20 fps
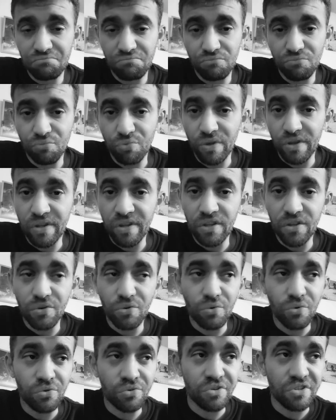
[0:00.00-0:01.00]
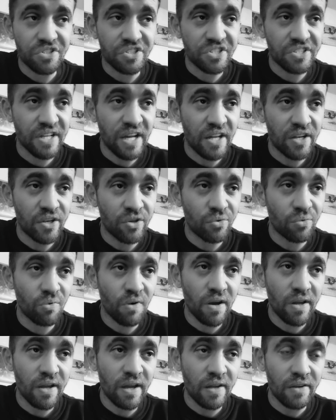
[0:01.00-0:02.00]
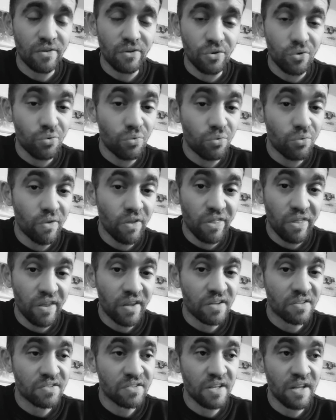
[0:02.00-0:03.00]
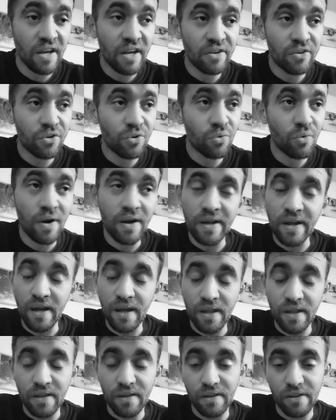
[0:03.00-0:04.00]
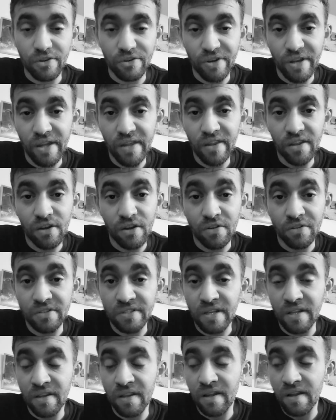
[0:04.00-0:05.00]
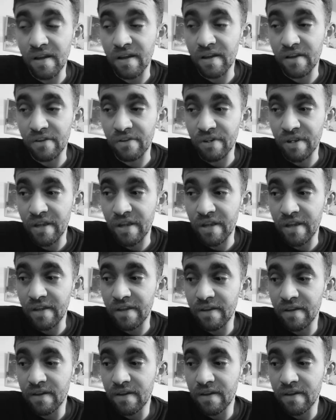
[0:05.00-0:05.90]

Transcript: whether you understand why I do the things that I do, why I create the content that I create,